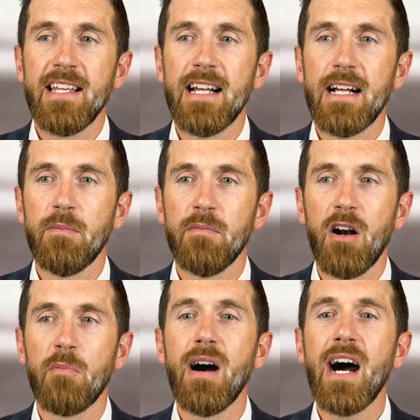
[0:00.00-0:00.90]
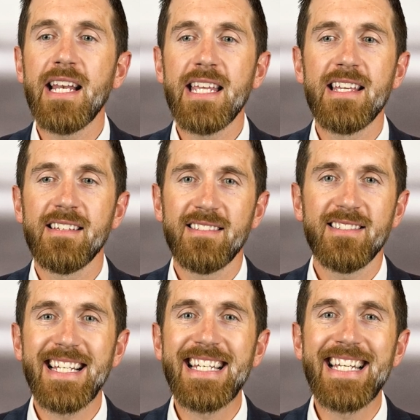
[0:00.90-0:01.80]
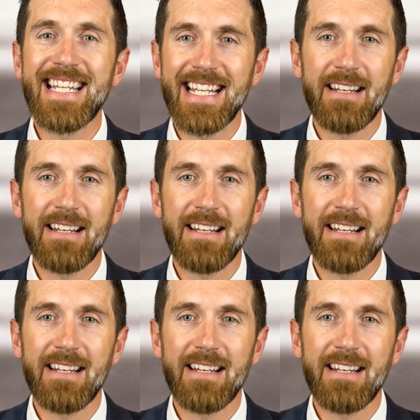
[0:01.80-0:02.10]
our body is sending